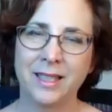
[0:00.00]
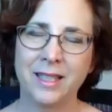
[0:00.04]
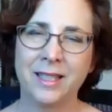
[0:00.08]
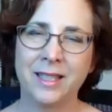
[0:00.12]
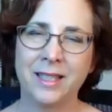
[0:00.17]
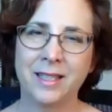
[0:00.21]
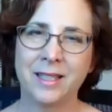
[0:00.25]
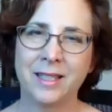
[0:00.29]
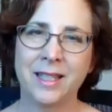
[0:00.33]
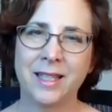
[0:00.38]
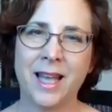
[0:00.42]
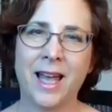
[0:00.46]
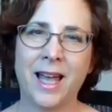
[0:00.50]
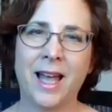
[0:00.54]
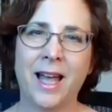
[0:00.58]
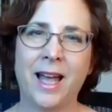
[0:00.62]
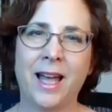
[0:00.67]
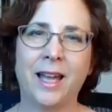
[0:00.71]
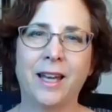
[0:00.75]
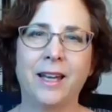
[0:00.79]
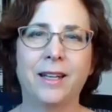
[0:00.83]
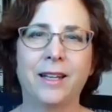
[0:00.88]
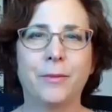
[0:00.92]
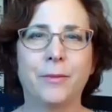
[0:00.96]
is
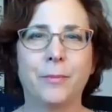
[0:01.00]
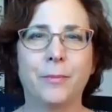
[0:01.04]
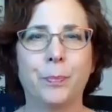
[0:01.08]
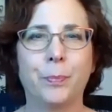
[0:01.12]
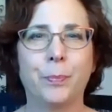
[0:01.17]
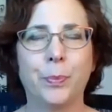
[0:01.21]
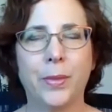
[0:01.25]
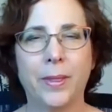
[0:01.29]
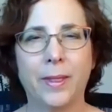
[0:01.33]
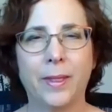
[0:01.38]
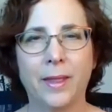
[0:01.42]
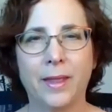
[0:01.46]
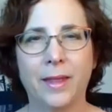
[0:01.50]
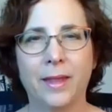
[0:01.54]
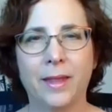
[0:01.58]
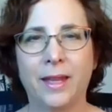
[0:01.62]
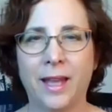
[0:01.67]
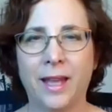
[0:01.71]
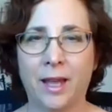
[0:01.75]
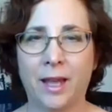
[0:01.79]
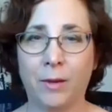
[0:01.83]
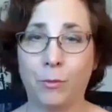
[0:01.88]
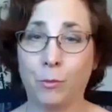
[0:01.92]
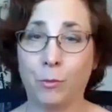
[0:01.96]
that,
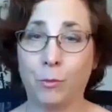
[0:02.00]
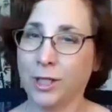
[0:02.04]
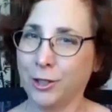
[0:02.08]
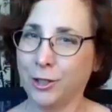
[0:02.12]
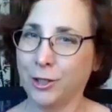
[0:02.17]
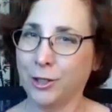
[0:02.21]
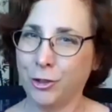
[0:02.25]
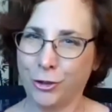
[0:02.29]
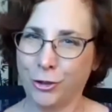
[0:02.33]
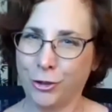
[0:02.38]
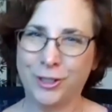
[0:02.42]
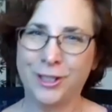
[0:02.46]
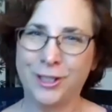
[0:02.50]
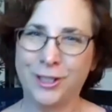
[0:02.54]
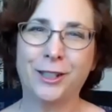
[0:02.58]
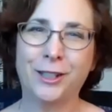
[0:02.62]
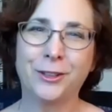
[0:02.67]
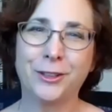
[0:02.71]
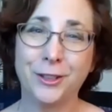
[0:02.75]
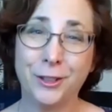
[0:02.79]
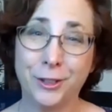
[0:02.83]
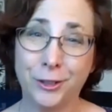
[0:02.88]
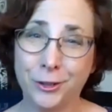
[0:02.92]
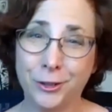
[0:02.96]
and what it should
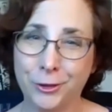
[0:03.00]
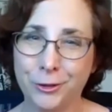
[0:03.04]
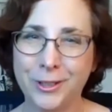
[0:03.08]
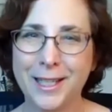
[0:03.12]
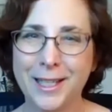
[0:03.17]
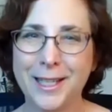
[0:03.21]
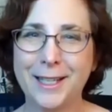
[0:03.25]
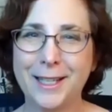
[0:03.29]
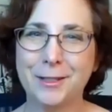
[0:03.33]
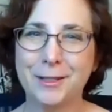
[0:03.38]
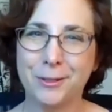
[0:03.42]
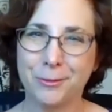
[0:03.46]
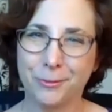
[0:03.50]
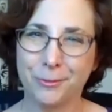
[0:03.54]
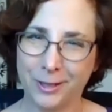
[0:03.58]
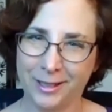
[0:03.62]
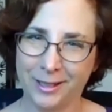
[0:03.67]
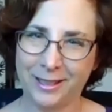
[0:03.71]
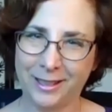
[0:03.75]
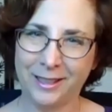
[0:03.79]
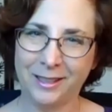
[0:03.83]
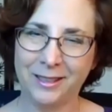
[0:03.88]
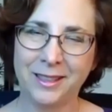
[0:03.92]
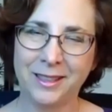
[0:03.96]
tell you as
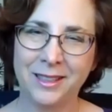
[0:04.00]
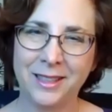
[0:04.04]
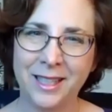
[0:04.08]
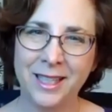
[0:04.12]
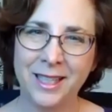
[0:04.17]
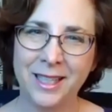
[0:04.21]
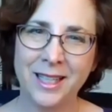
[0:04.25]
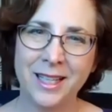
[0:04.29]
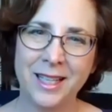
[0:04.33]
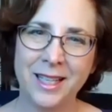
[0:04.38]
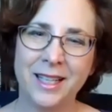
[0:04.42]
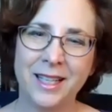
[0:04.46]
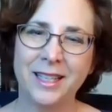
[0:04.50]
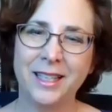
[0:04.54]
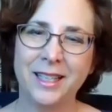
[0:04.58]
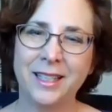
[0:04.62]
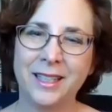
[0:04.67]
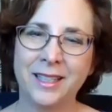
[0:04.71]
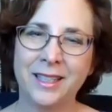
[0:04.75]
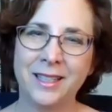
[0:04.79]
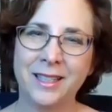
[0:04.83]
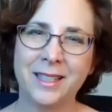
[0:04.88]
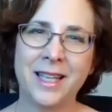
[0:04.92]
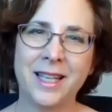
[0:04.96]
well,
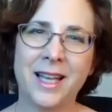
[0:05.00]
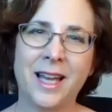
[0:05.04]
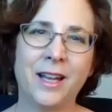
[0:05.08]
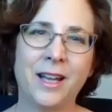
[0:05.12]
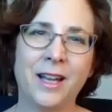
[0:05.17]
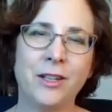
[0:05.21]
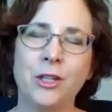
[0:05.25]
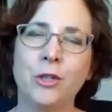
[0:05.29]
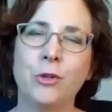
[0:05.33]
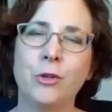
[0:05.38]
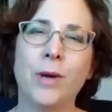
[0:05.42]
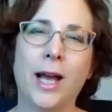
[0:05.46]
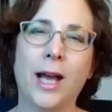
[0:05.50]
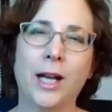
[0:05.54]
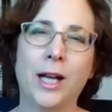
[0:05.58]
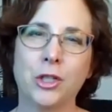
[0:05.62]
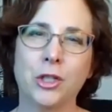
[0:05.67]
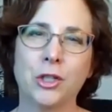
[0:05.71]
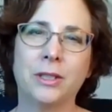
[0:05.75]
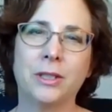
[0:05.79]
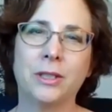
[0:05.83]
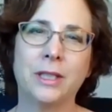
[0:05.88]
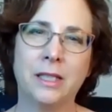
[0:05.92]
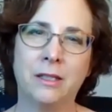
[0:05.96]
is that you
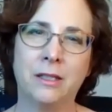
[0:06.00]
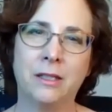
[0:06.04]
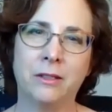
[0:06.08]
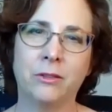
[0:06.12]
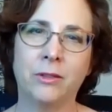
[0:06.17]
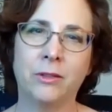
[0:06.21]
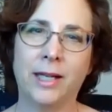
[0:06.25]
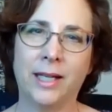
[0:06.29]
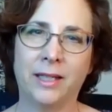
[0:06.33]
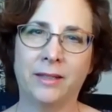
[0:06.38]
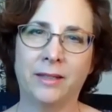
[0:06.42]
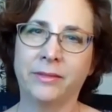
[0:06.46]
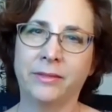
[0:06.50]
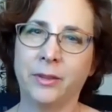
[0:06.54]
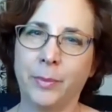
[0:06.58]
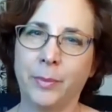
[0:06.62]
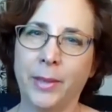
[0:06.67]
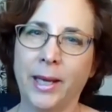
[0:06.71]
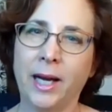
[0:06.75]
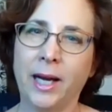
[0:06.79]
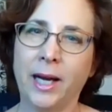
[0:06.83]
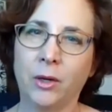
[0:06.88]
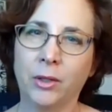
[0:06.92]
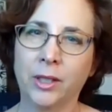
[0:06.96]
actually do have the
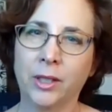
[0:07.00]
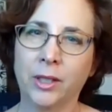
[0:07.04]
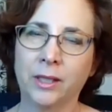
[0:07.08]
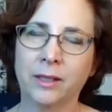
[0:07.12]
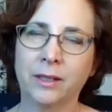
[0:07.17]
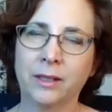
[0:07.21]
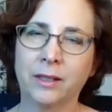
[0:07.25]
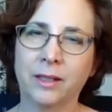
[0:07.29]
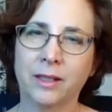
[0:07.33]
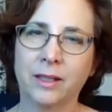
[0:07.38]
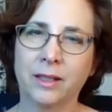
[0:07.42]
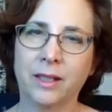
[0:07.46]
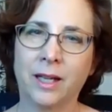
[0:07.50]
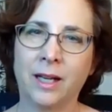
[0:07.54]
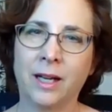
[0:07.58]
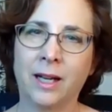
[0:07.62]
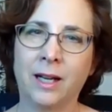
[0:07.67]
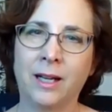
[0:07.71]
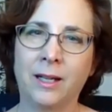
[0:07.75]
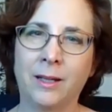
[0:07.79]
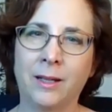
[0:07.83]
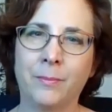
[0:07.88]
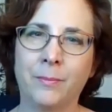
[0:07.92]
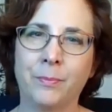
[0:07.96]
power.
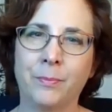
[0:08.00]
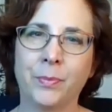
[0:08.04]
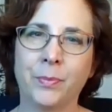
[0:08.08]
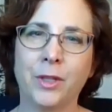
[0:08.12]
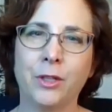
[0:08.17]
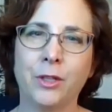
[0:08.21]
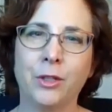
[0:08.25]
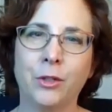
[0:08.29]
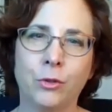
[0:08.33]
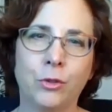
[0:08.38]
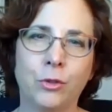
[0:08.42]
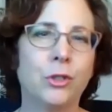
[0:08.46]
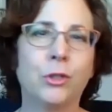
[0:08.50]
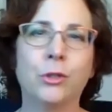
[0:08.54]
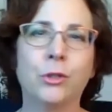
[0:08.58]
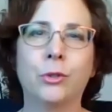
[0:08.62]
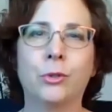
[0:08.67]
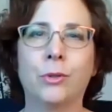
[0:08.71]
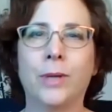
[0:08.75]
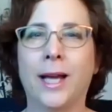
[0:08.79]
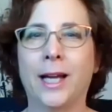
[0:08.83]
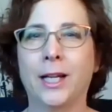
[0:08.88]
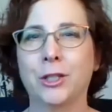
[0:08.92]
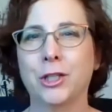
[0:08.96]
You
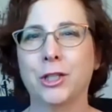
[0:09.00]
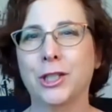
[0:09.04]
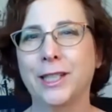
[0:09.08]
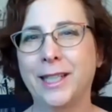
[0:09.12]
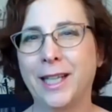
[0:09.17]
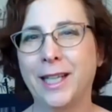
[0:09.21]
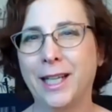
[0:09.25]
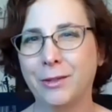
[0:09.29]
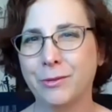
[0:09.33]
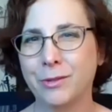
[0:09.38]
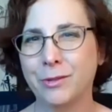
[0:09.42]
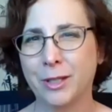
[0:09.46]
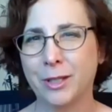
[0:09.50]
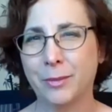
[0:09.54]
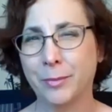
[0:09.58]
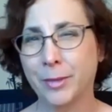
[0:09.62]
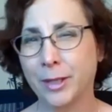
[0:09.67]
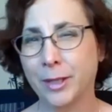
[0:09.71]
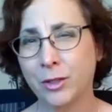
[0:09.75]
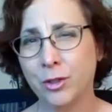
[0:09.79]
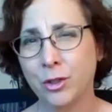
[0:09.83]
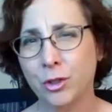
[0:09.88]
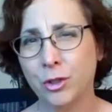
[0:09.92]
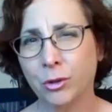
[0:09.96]
do actually have some
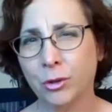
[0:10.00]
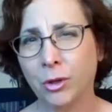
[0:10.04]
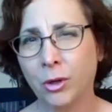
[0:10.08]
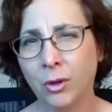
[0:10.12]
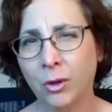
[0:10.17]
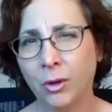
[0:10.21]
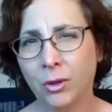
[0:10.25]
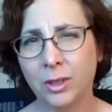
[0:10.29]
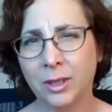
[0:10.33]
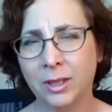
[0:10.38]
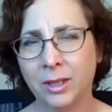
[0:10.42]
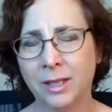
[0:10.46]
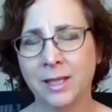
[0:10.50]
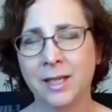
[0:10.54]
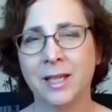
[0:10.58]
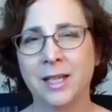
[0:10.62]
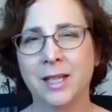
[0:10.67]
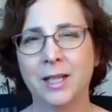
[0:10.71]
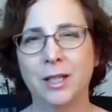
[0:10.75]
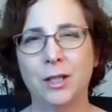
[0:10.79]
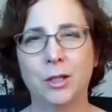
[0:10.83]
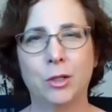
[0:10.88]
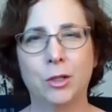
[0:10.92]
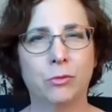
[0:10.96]
control
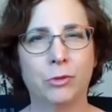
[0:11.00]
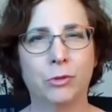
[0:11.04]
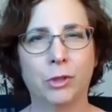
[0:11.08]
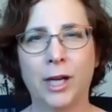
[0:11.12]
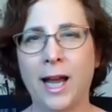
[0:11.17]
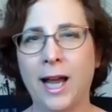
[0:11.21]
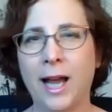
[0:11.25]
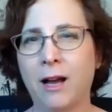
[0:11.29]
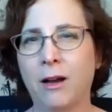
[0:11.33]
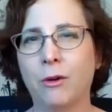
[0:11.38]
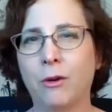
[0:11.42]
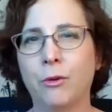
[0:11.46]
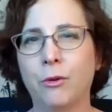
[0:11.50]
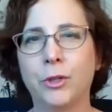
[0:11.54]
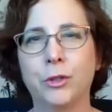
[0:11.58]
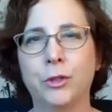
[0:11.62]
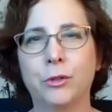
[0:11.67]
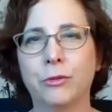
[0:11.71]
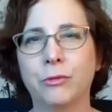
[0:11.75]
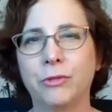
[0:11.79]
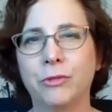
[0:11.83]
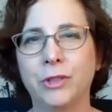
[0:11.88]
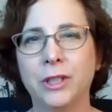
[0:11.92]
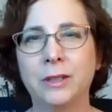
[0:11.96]
over how
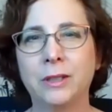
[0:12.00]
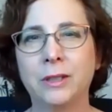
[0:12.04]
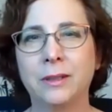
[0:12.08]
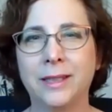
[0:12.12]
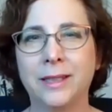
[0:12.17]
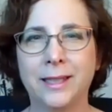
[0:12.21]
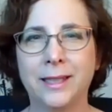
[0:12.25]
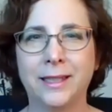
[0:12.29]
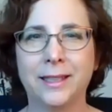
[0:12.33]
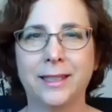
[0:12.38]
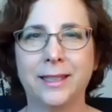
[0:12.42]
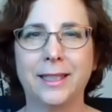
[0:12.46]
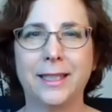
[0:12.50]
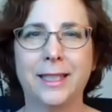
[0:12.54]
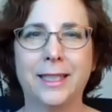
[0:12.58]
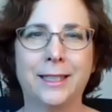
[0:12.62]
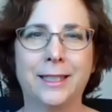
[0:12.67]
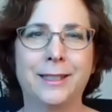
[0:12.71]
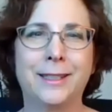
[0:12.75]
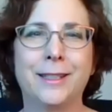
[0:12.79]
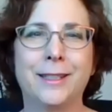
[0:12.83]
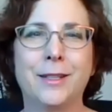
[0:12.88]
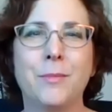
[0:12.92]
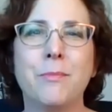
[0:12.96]
you're feeling
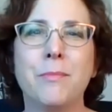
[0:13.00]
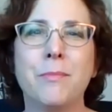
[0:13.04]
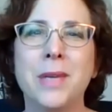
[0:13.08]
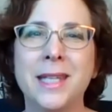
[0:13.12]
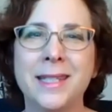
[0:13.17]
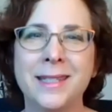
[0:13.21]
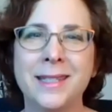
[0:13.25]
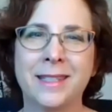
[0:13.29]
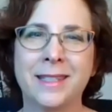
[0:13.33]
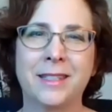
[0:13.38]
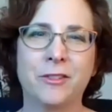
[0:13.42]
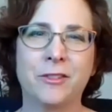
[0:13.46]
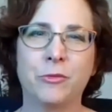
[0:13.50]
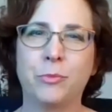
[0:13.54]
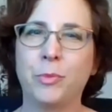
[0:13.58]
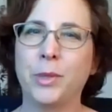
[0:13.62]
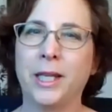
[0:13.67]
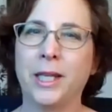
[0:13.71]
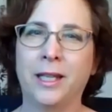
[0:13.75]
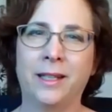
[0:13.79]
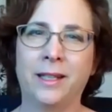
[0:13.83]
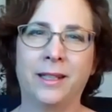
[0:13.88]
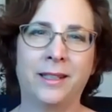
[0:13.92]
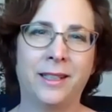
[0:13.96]
in the midst of
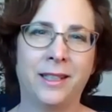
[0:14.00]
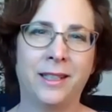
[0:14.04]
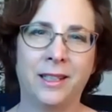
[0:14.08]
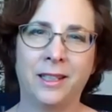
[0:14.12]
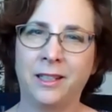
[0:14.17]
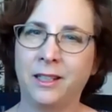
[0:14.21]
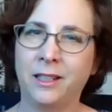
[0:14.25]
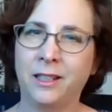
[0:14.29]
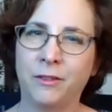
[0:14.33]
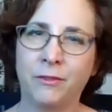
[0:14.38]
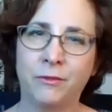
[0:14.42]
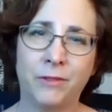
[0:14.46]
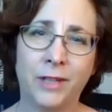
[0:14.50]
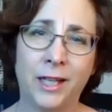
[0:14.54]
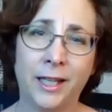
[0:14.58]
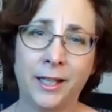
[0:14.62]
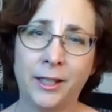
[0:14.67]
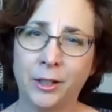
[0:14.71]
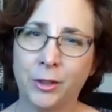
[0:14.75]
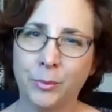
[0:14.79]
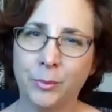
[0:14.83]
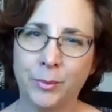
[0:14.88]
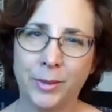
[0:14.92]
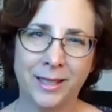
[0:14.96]
being in an
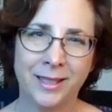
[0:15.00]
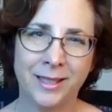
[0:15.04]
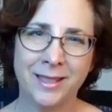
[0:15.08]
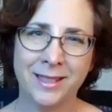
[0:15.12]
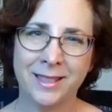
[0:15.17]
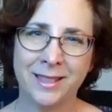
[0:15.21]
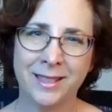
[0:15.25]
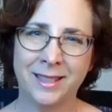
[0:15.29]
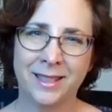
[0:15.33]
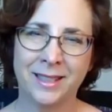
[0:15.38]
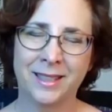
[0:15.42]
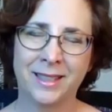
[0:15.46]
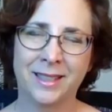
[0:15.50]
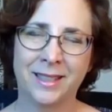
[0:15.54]
environment